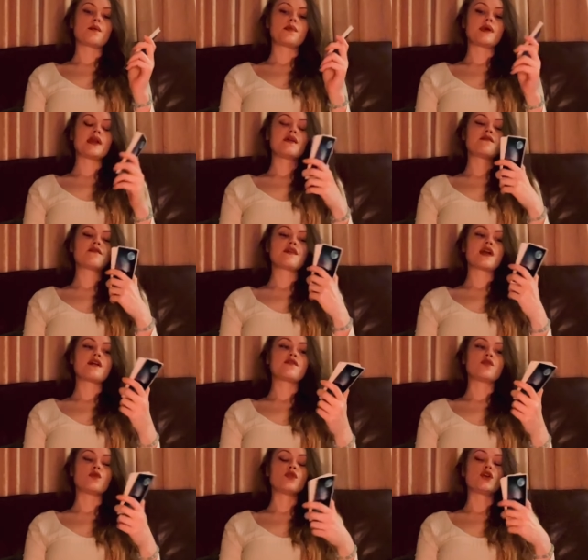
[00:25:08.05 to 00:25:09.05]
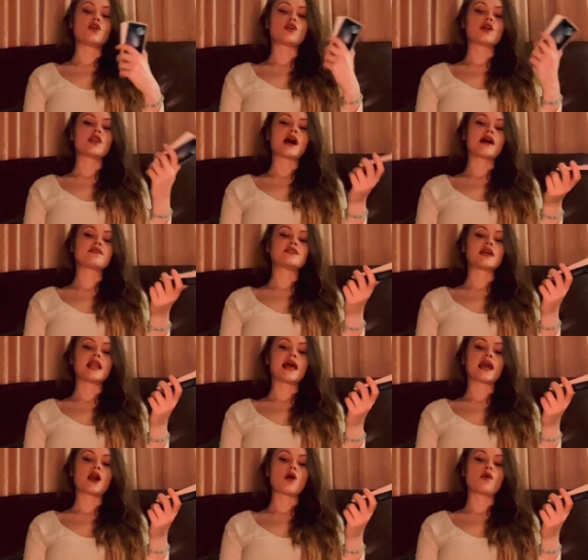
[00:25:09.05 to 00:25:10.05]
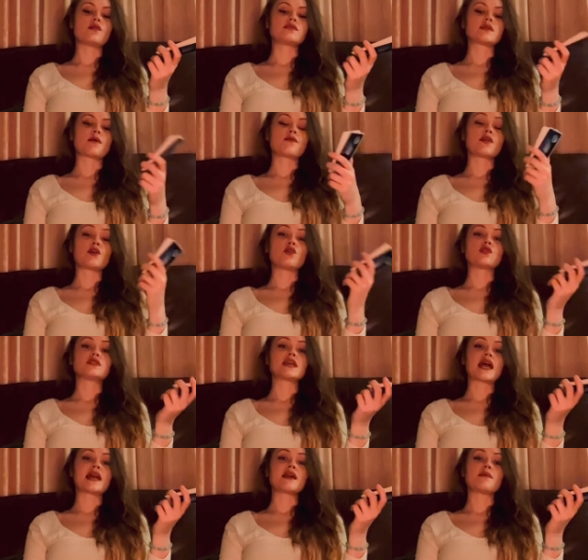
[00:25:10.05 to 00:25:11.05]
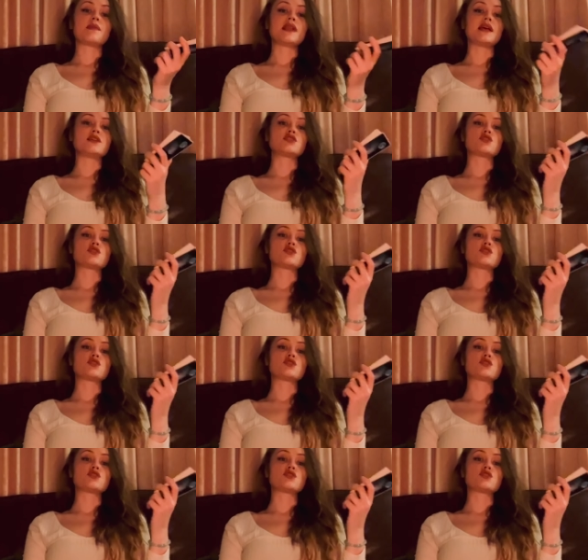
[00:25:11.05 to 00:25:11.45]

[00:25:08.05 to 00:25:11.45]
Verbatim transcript: being fearful that you're going to have to let go of something or take a minute,